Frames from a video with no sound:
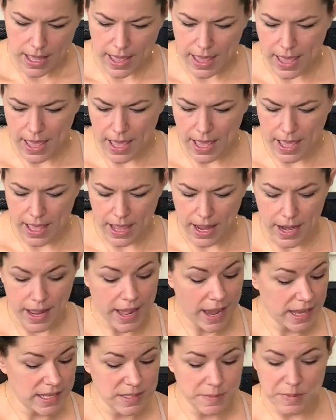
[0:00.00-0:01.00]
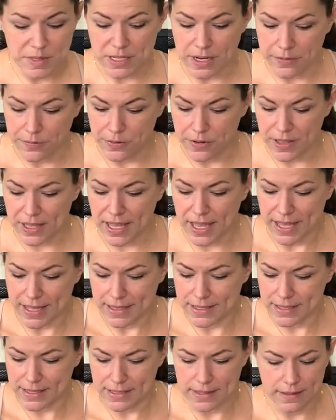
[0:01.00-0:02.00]
And I got some stuff for the
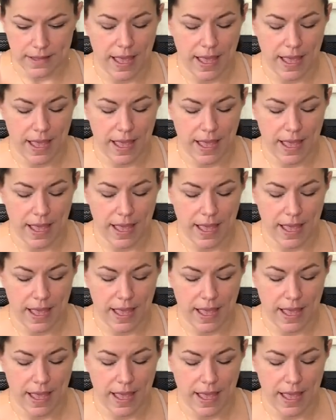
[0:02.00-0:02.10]
kids.